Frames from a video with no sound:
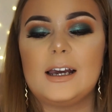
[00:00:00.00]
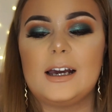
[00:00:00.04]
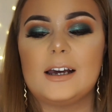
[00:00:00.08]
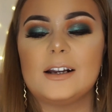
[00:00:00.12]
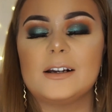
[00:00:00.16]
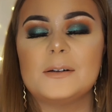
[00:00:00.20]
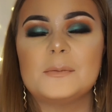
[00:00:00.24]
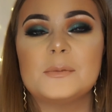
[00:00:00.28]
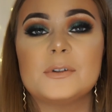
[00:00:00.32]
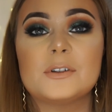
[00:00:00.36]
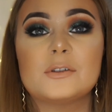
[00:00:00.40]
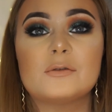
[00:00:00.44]

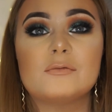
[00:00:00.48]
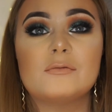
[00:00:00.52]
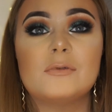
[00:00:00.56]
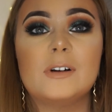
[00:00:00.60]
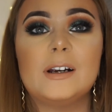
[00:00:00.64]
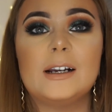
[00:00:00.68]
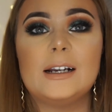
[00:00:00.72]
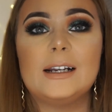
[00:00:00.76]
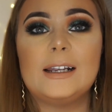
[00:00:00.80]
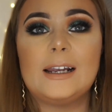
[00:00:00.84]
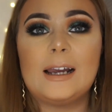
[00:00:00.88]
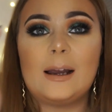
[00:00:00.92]
I'm just
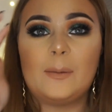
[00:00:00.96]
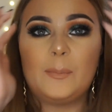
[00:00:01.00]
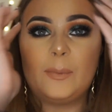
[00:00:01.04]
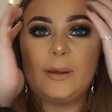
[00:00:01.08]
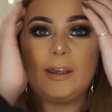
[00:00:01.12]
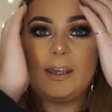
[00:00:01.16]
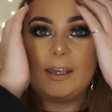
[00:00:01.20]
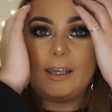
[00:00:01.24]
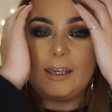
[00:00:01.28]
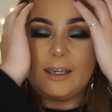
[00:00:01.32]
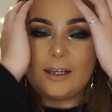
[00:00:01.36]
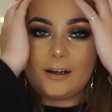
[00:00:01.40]
really
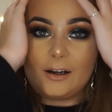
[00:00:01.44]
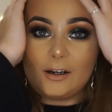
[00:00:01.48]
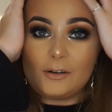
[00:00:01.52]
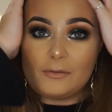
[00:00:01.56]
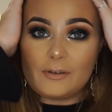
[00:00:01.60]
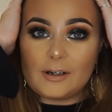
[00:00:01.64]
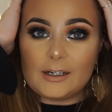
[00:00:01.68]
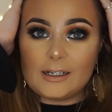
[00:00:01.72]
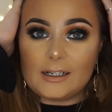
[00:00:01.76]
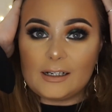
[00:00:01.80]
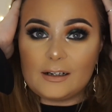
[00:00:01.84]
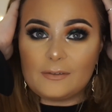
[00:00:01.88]
happy. I
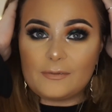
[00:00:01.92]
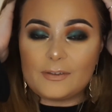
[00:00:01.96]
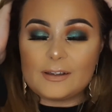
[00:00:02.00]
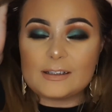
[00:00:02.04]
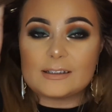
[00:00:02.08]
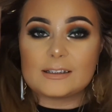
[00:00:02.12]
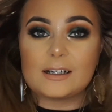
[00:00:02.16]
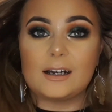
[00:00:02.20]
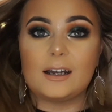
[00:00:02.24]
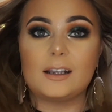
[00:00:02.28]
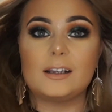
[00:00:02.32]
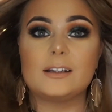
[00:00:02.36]
really love
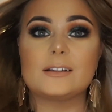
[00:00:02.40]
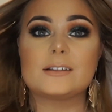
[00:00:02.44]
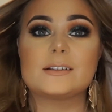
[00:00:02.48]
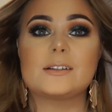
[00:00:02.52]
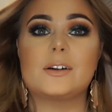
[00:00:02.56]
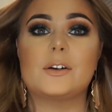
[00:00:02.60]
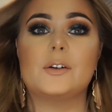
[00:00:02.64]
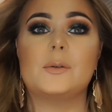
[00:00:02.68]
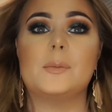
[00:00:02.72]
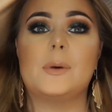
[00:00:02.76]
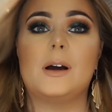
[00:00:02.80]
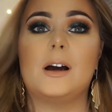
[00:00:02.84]
this colour
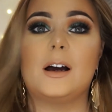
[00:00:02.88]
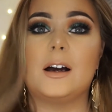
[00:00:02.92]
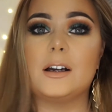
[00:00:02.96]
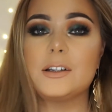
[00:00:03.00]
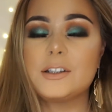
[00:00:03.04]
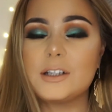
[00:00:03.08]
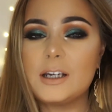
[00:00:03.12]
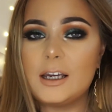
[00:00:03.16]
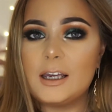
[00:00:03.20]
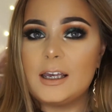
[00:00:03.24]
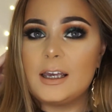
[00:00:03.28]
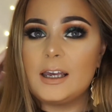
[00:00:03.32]
so
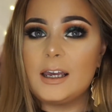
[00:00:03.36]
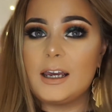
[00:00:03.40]
much.